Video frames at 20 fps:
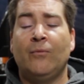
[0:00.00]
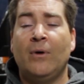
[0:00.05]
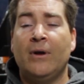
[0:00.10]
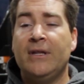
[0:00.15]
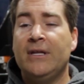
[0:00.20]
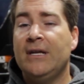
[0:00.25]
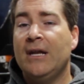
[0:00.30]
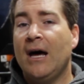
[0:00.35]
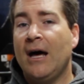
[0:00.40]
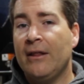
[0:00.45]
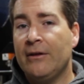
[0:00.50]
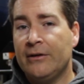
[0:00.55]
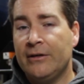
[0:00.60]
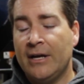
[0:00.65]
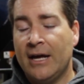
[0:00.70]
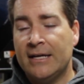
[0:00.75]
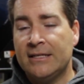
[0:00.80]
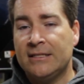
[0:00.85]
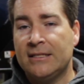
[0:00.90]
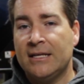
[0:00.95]
One of the other
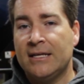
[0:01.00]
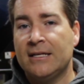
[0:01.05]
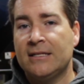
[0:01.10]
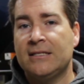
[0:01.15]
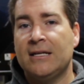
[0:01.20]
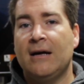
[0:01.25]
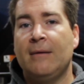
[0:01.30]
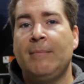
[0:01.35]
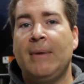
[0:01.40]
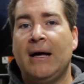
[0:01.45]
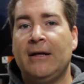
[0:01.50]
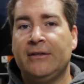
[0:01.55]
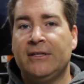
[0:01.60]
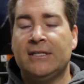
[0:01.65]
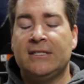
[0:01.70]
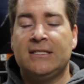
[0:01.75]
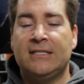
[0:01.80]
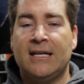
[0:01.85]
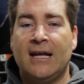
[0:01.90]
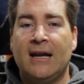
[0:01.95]
nice things about
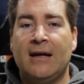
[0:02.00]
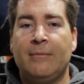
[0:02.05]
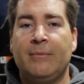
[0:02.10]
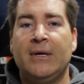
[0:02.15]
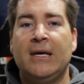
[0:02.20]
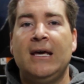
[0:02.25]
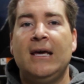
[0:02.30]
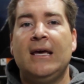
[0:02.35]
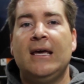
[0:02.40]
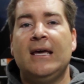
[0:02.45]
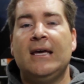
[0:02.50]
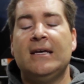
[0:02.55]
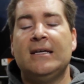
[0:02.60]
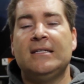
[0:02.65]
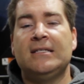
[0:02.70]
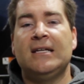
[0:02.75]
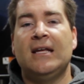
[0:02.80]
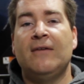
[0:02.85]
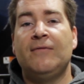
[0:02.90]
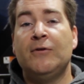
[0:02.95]
this setup
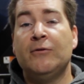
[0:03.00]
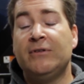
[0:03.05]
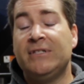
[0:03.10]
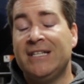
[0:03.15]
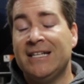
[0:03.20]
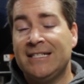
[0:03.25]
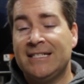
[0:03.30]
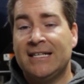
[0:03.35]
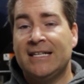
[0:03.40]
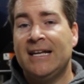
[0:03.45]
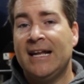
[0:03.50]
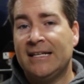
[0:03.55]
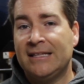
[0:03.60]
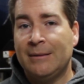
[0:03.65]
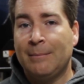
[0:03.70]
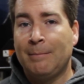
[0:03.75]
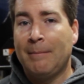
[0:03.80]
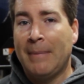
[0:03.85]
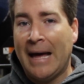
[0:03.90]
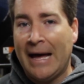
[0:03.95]
is if you disconnect
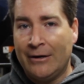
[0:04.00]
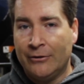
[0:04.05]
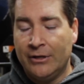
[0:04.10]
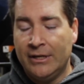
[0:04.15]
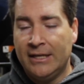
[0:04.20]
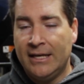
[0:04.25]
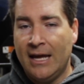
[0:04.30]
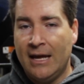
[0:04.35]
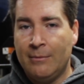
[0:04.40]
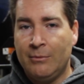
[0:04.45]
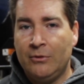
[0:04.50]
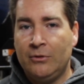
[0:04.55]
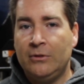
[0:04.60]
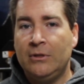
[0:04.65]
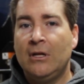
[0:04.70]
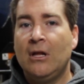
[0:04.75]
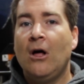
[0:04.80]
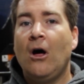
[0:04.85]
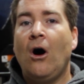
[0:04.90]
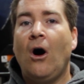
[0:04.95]
the battery
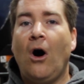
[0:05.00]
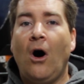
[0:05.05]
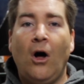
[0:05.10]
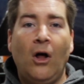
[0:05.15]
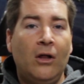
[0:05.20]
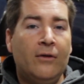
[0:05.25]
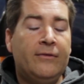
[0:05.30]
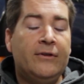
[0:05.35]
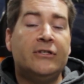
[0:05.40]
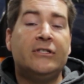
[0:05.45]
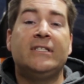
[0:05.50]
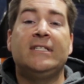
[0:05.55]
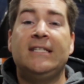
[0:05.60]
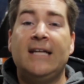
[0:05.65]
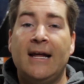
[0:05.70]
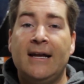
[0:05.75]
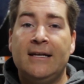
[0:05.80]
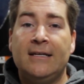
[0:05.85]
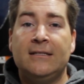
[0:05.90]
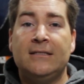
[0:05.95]
cable, all of your
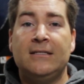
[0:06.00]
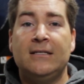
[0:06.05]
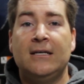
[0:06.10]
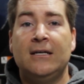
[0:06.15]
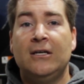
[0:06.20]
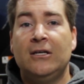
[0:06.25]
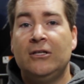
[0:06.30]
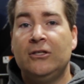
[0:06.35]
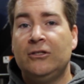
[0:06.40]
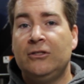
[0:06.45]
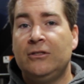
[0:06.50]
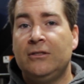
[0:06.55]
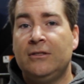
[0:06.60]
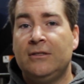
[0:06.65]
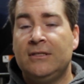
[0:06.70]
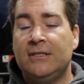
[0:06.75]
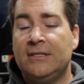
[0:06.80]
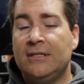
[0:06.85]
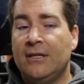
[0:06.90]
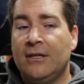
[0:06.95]
settings,
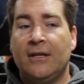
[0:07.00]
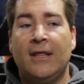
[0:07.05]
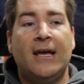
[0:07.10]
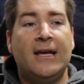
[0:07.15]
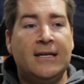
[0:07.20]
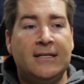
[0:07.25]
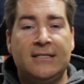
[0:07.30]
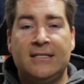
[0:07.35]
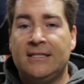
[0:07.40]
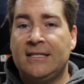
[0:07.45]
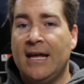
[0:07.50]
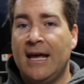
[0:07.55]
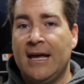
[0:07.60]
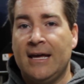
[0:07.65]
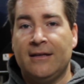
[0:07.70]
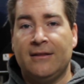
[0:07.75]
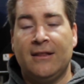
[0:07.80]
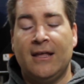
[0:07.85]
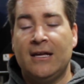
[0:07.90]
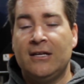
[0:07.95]
they
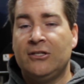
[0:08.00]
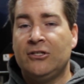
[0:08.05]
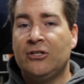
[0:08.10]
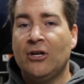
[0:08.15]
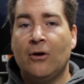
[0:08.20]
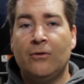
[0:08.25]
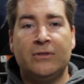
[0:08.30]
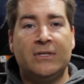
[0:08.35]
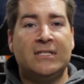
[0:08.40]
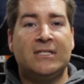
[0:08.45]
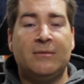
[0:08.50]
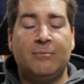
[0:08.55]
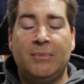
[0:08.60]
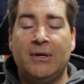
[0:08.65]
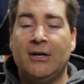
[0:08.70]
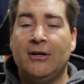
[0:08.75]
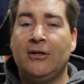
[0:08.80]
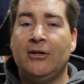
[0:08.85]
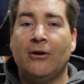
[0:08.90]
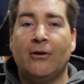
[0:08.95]
stay. They don't
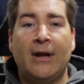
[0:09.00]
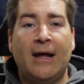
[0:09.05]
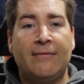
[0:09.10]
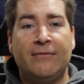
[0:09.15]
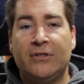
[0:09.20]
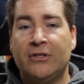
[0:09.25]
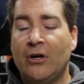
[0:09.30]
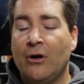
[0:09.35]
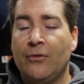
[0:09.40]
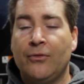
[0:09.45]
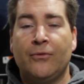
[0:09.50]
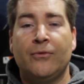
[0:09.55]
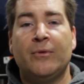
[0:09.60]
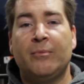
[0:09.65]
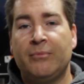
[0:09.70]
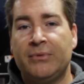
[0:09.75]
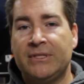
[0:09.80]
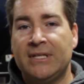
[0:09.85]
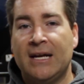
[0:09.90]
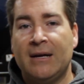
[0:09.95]
disappear. You don't have to go through
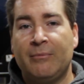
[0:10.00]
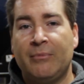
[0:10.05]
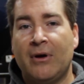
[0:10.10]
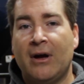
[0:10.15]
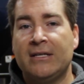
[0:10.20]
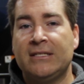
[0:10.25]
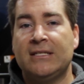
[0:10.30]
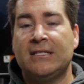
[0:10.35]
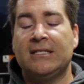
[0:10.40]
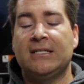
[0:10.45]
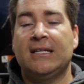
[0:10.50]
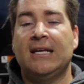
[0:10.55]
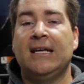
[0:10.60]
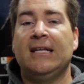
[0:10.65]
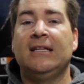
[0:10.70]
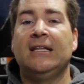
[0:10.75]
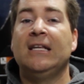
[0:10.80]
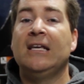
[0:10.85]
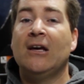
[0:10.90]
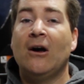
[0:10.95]
the setup process
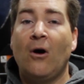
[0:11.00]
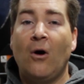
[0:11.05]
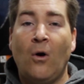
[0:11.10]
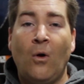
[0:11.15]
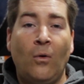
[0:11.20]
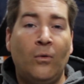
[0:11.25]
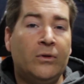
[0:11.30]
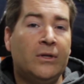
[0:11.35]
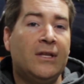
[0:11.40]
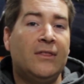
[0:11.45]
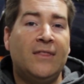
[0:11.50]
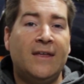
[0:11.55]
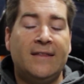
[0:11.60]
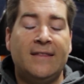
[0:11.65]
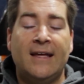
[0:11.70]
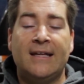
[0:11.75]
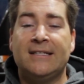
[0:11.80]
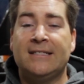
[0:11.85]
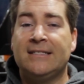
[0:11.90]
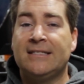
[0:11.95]
again. The only
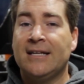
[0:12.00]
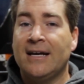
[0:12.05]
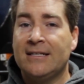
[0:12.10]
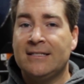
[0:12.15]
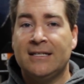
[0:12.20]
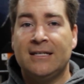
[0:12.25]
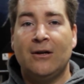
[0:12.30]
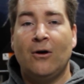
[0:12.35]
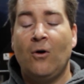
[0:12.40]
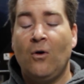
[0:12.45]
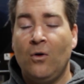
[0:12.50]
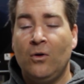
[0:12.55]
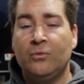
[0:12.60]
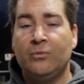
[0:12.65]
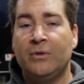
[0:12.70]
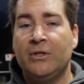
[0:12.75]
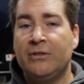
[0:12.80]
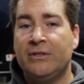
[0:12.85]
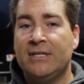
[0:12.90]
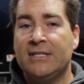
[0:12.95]
thing that doesn't
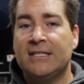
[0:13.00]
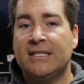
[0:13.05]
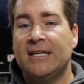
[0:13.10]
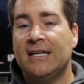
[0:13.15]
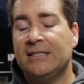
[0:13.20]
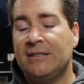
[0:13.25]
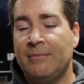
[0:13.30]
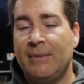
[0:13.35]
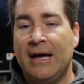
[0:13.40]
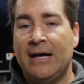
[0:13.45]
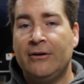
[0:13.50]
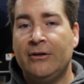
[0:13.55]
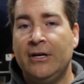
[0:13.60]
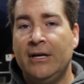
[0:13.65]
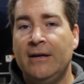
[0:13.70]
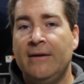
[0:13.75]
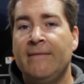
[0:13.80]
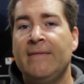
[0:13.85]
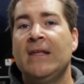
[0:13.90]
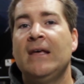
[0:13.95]
hold when you disconnect the
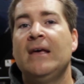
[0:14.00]
battery